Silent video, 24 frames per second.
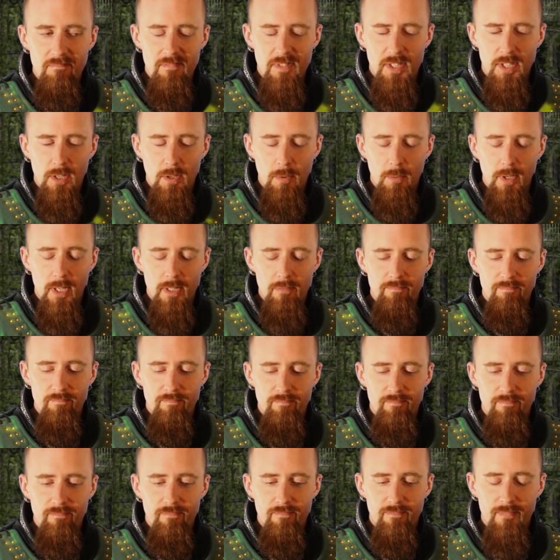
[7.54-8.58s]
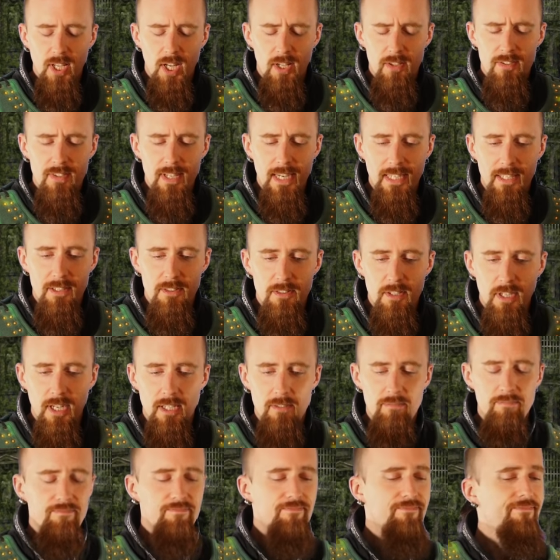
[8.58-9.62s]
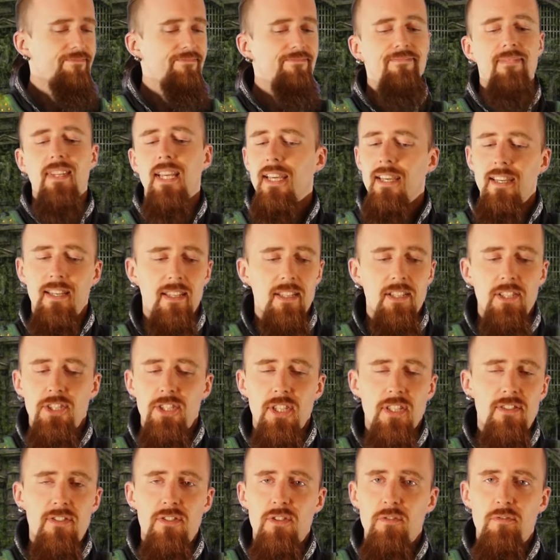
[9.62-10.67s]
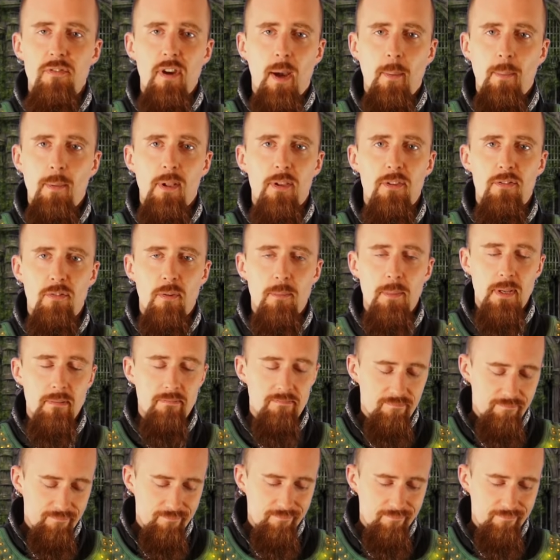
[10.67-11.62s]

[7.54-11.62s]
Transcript: You know what? On second thought, shit's too fabulous for me.